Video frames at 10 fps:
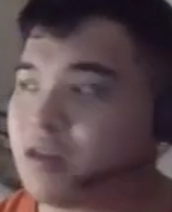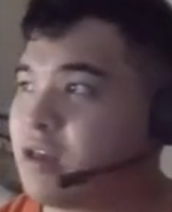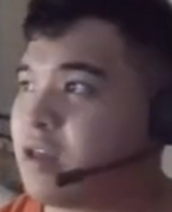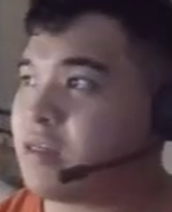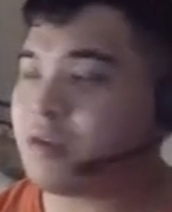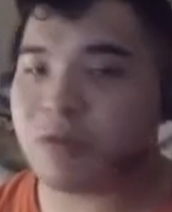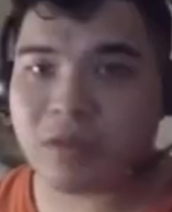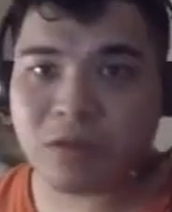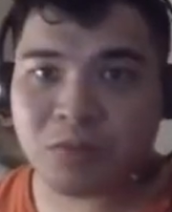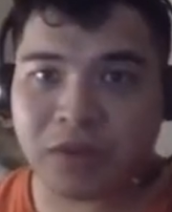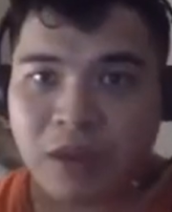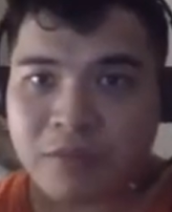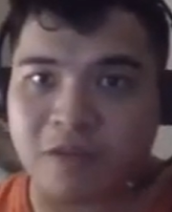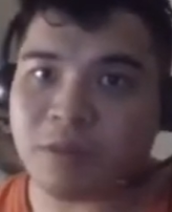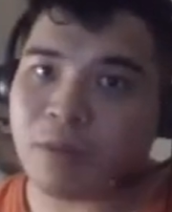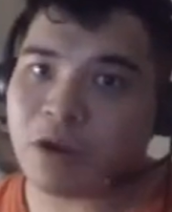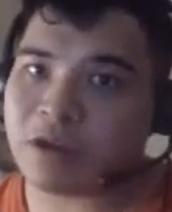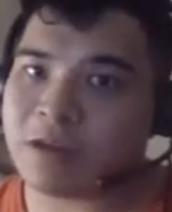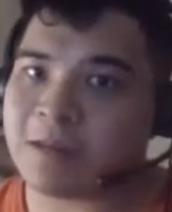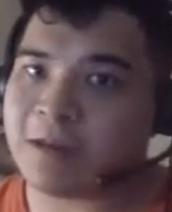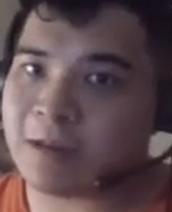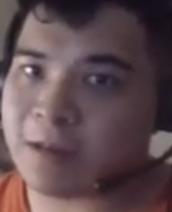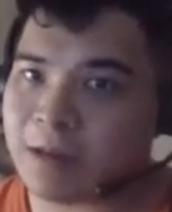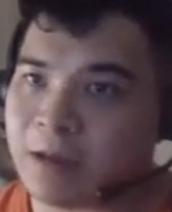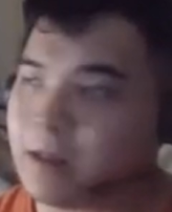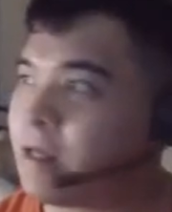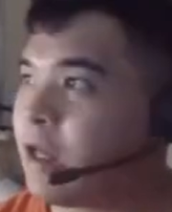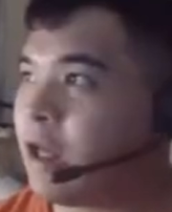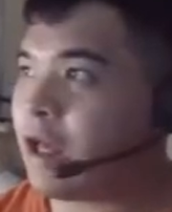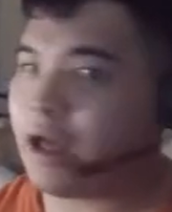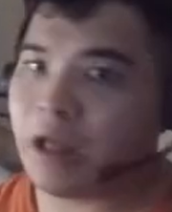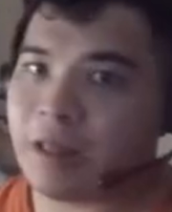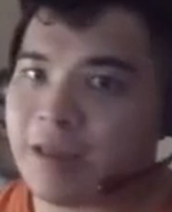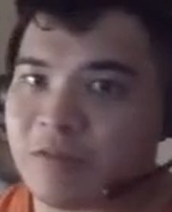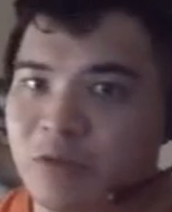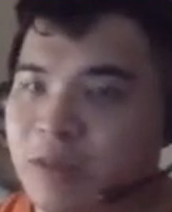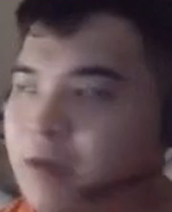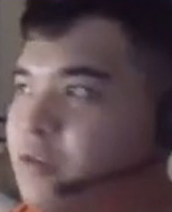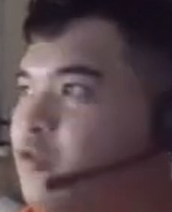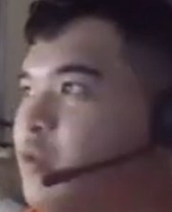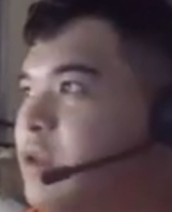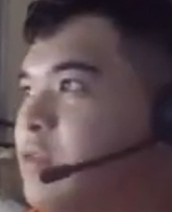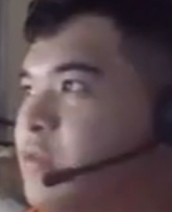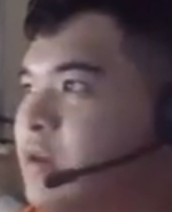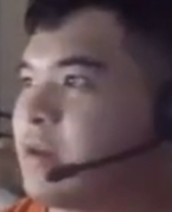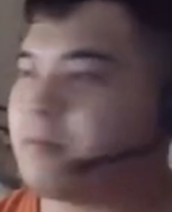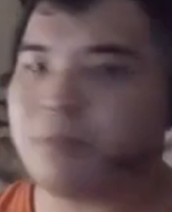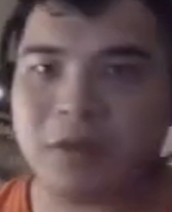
Uh, this this will come into the market in uh, uh, late 2023.